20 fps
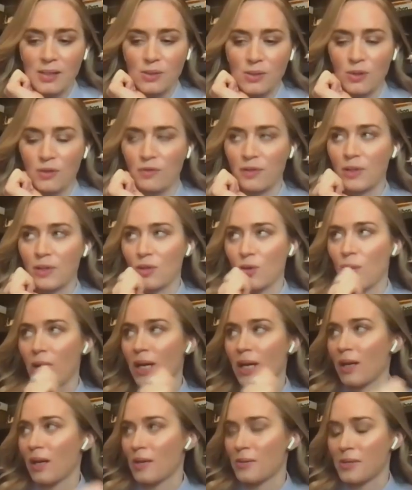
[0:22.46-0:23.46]
sort of feels
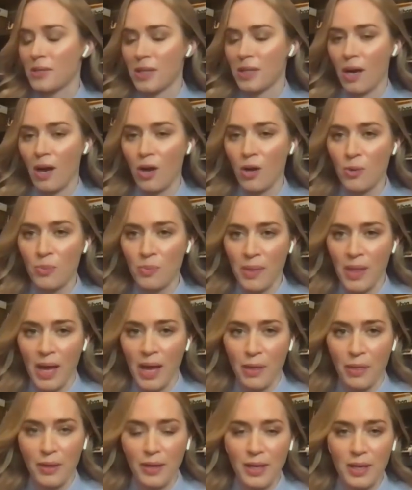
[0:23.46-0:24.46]
quite close to home,
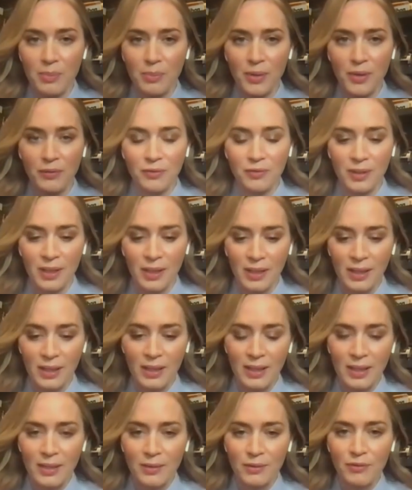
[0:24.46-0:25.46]
that theme of
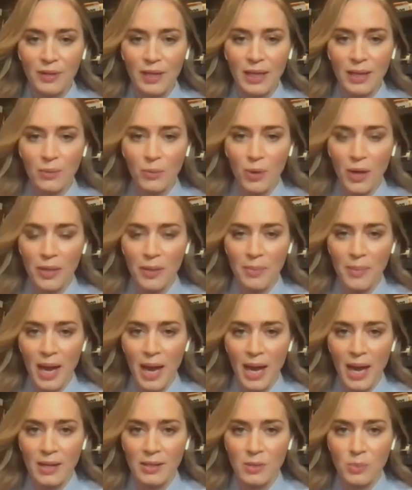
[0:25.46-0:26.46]
feeling rather
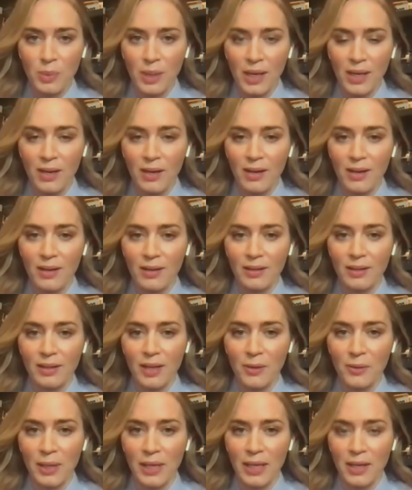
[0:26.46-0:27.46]
mad by our
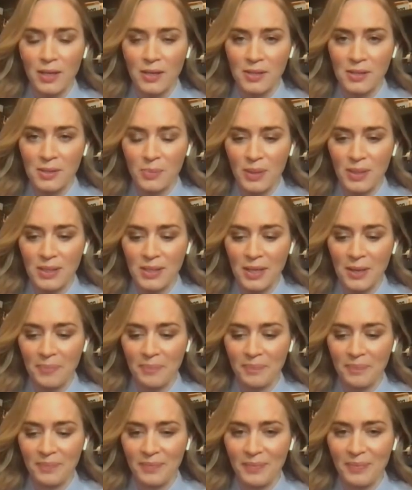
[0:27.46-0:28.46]
loneliness. But
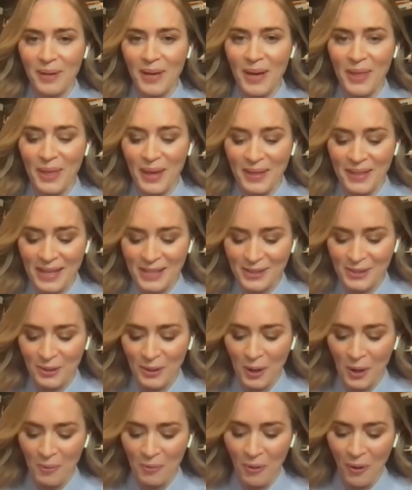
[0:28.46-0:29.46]
um, but I think that's
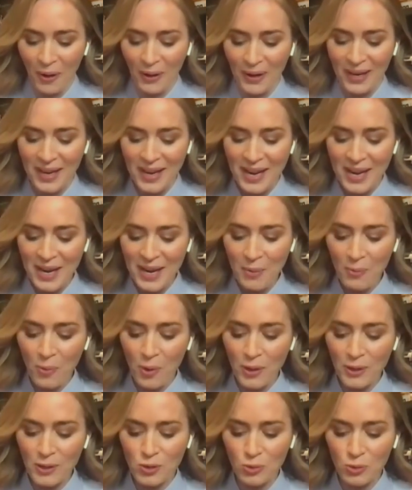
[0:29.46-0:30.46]
sort of what
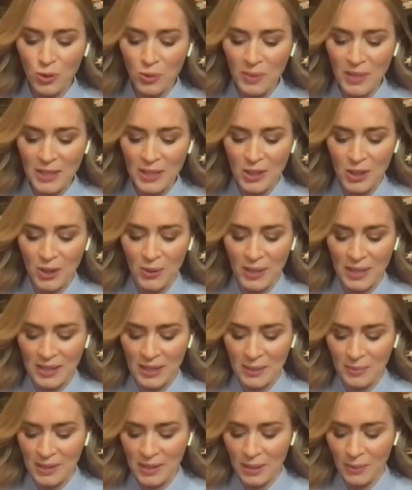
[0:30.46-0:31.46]
what drew me to
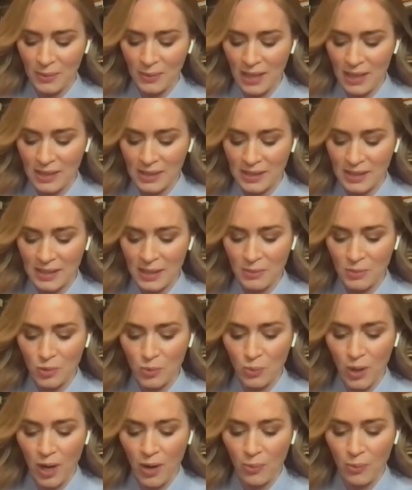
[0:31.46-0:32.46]
it. It was it, it
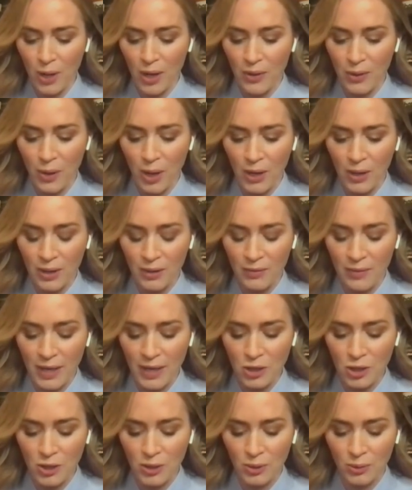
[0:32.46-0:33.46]
seemed a rather
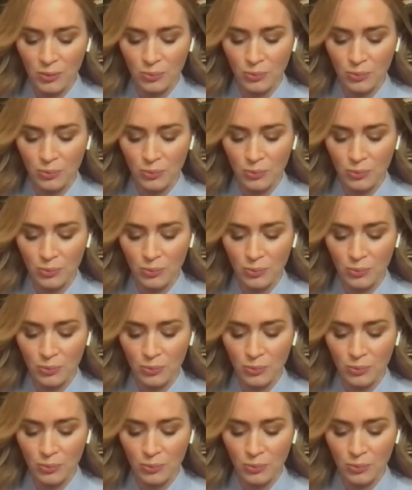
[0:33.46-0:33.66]
unconventional